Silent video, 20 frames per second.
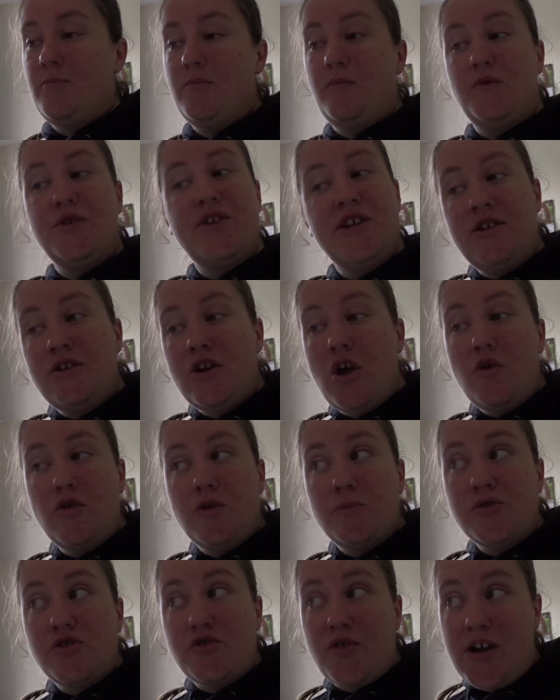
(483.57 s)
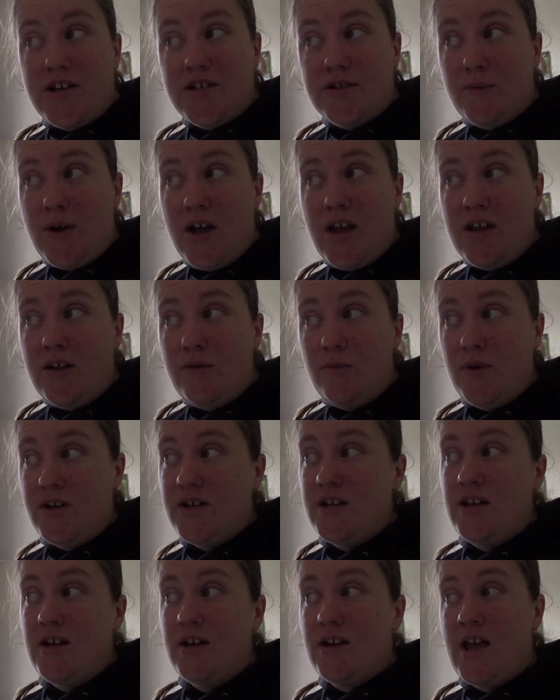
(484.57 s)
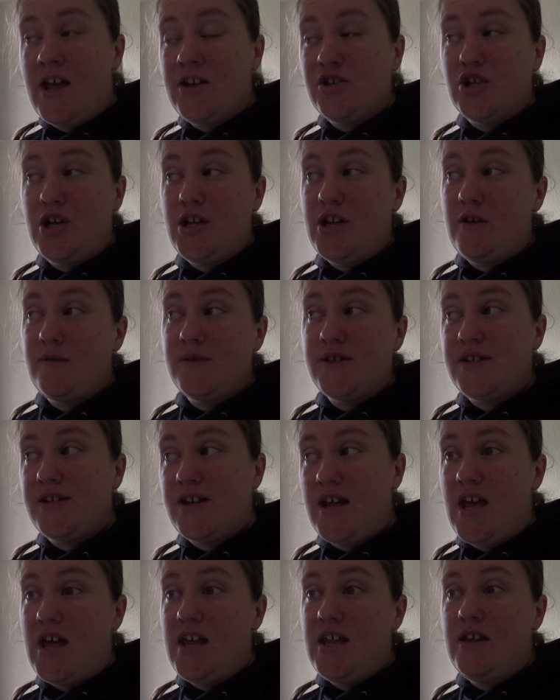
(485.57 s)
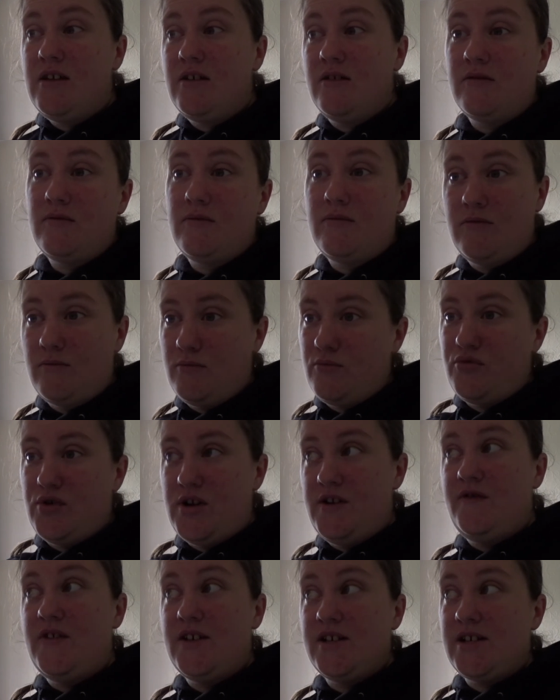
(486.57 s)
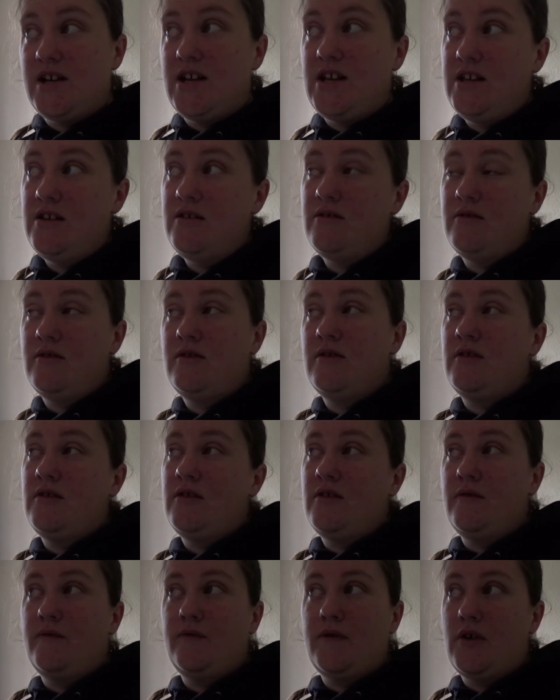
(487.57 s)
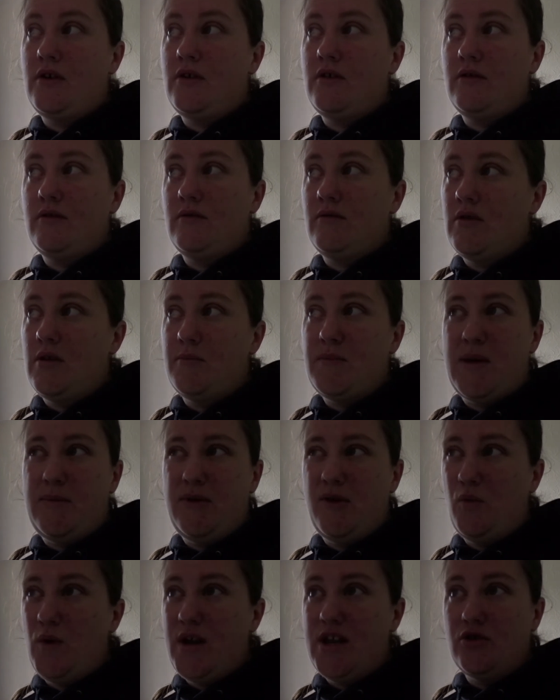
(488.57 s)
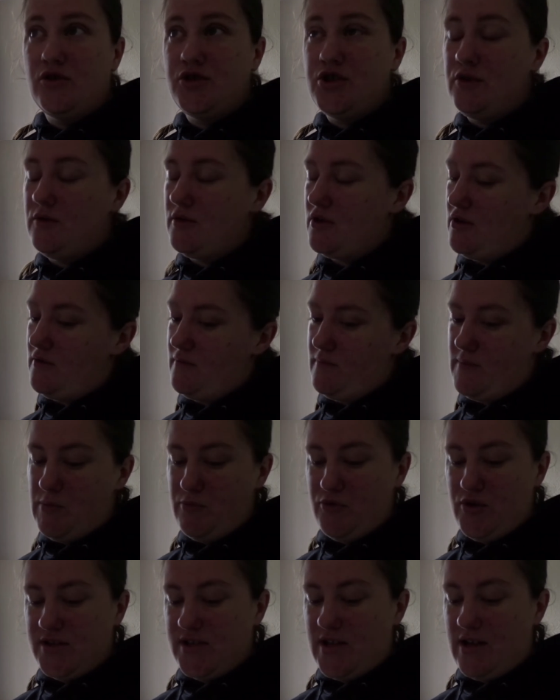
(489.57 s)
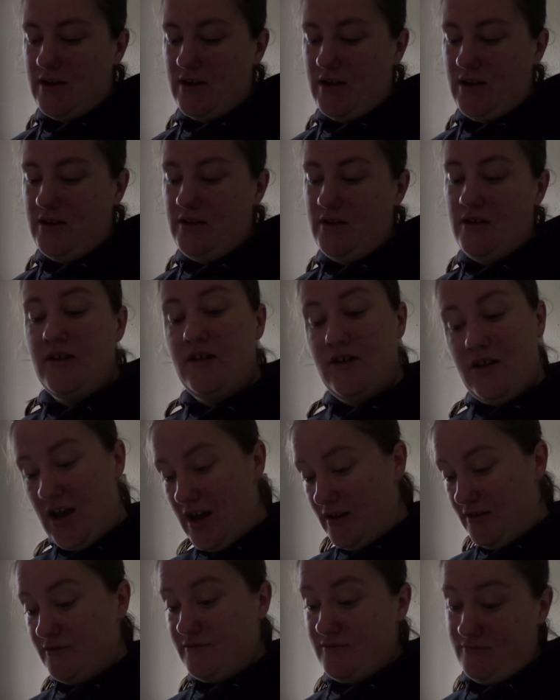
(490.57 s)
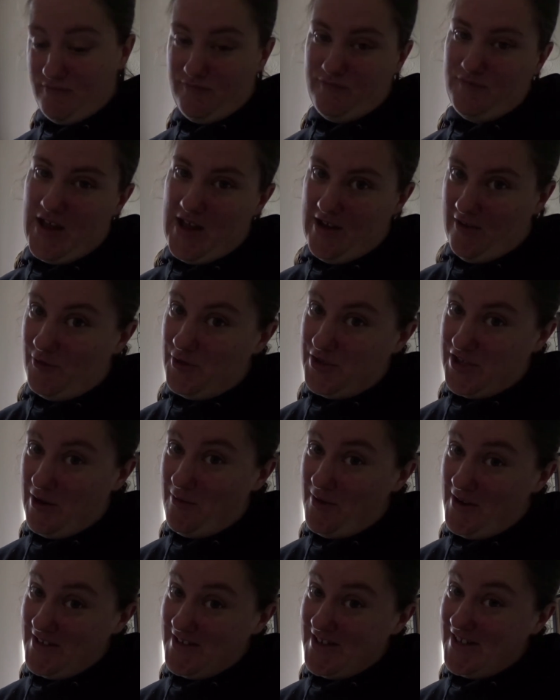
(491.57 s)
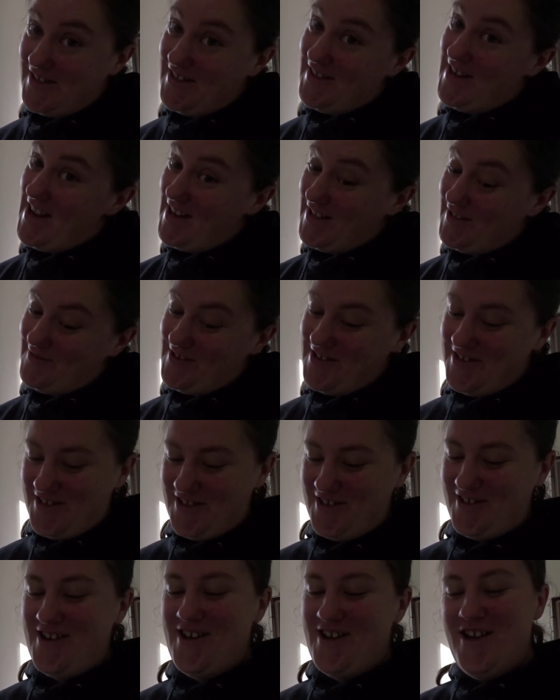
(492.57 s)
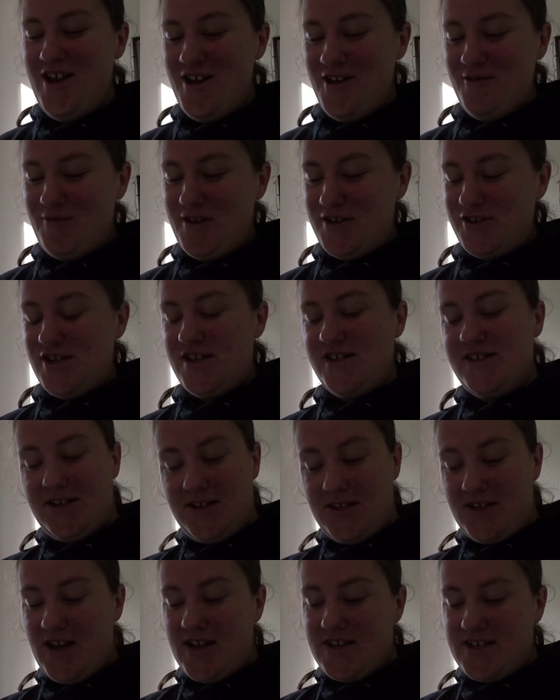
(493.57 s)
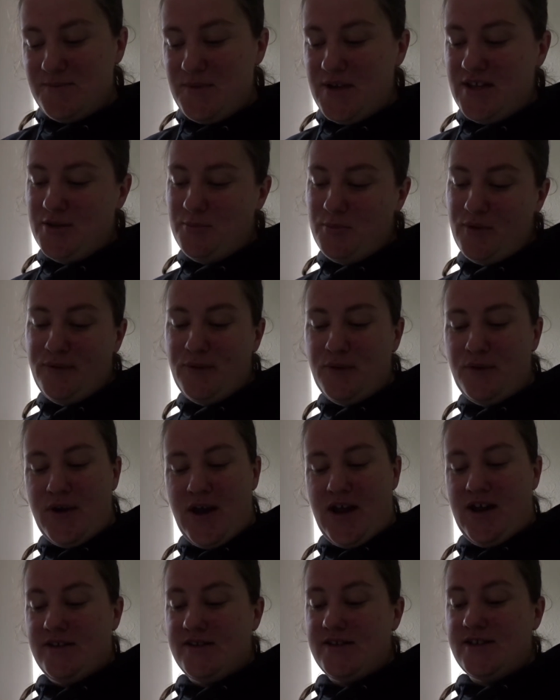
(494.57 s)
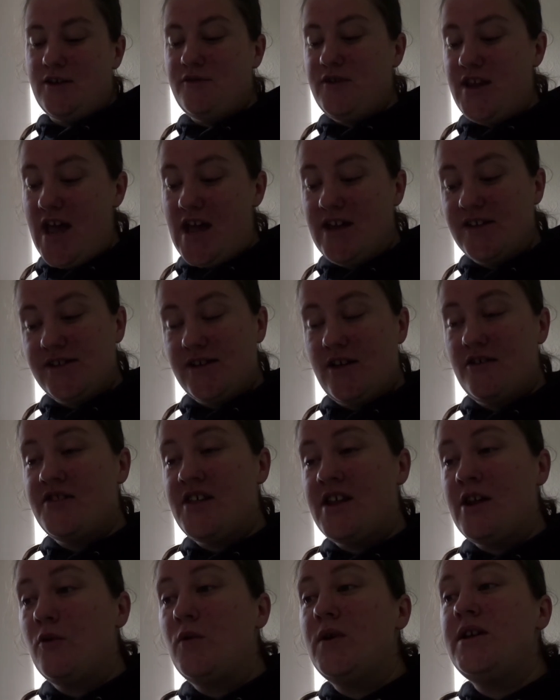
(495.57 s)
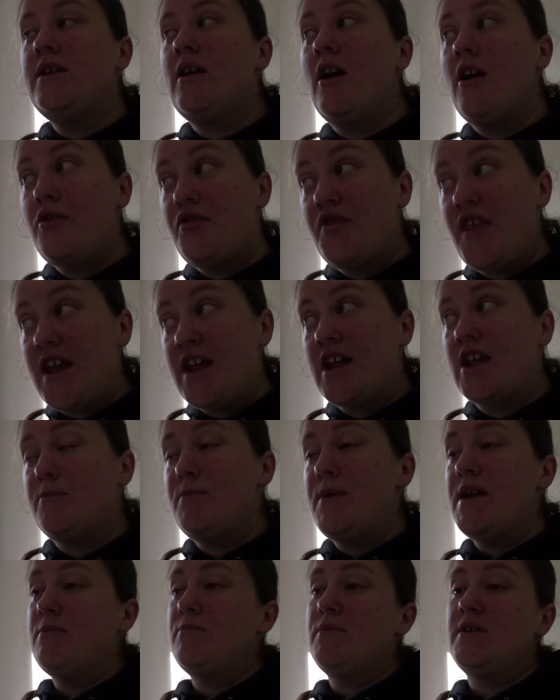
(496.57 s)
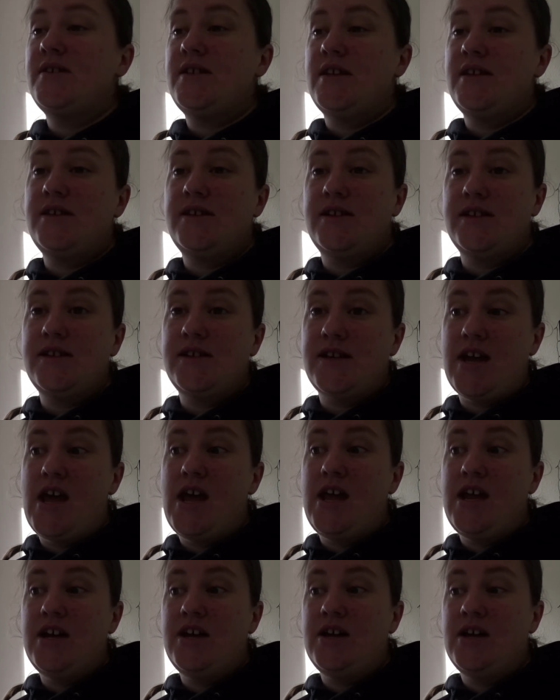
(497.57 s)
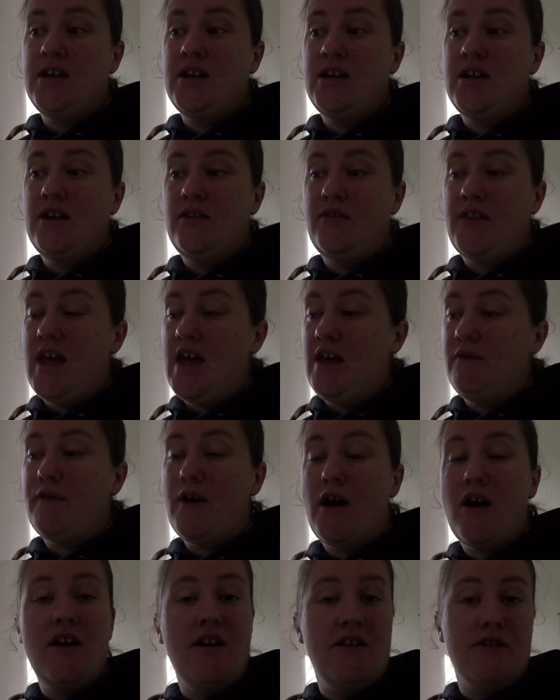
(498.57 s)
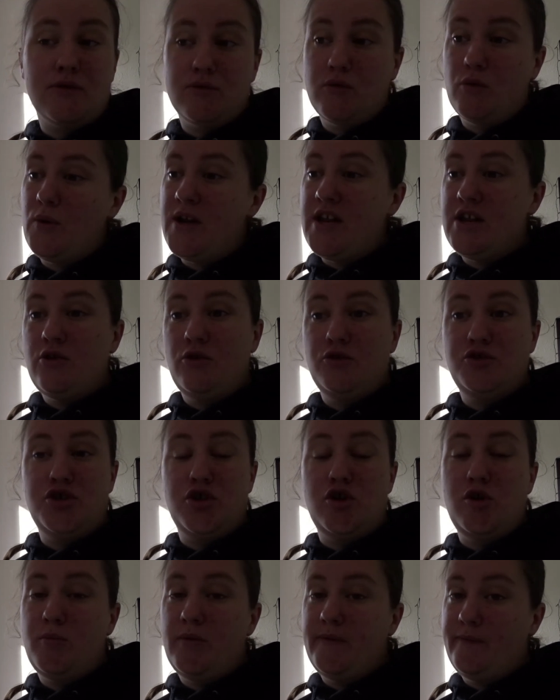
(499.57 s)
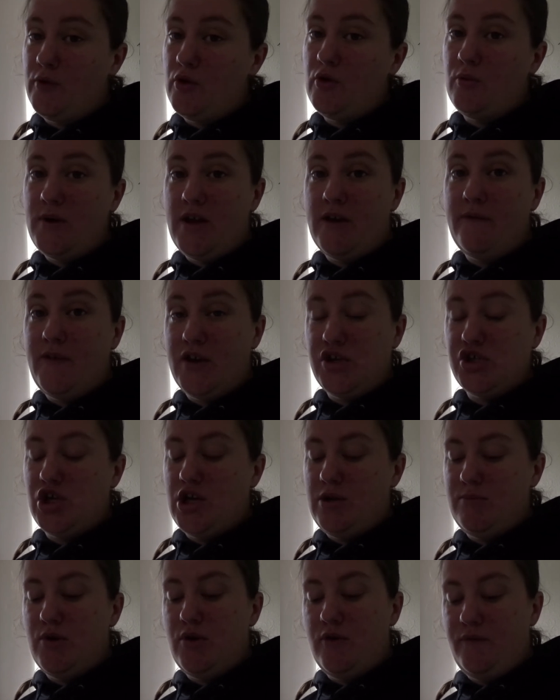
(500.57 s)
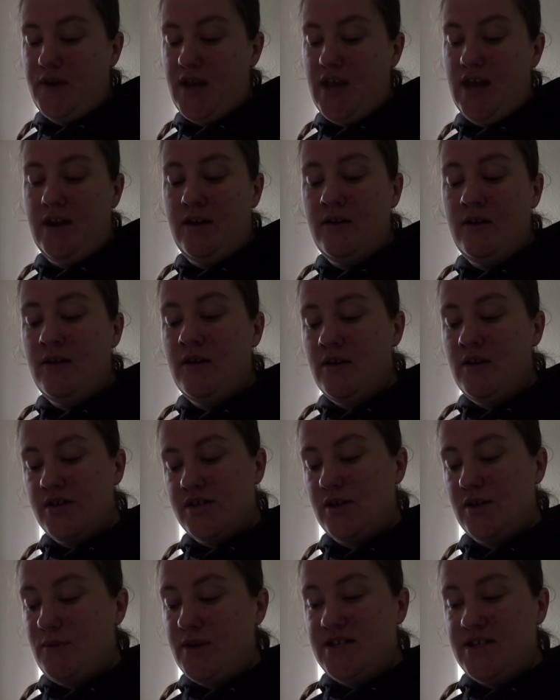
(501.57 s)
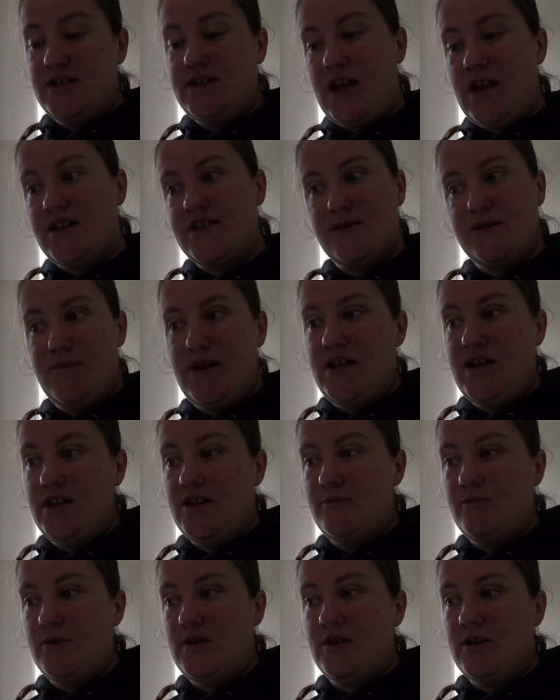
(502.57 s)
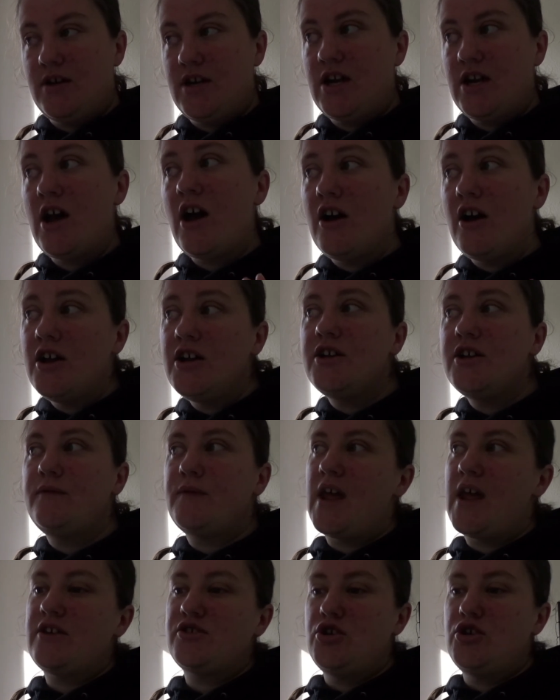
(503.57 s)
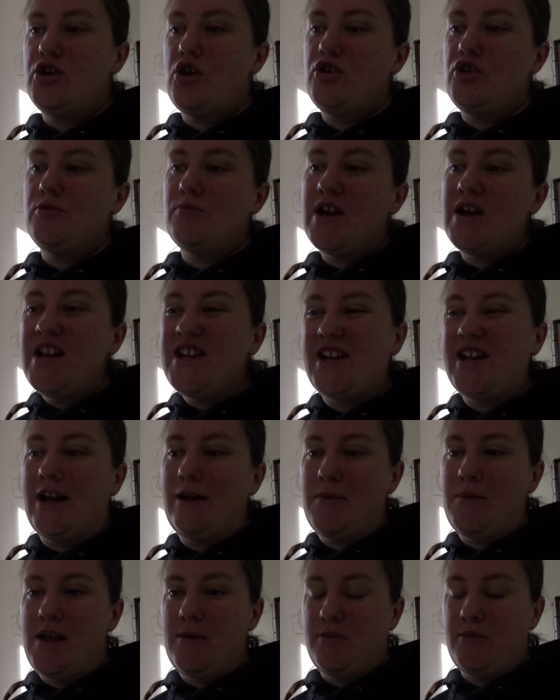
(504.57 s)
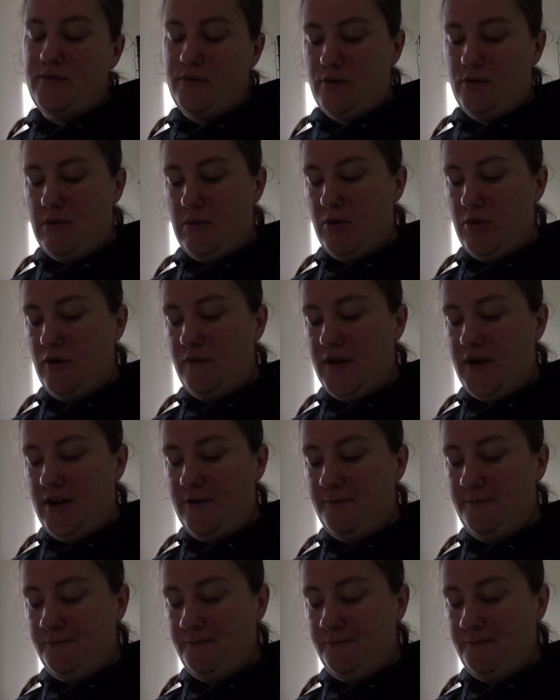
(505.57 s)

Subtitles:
We didn't know them straight away. We did actually go and stay previously for maybe a week or two. I can't remember exactly. And that also answers the next question, which is, did I get to meet them beforehand? So yes, I think me and my sister stayed there for either a week or two before we officially moved in. So we did get to meet them and kind of get to know them a little bit before we moved in.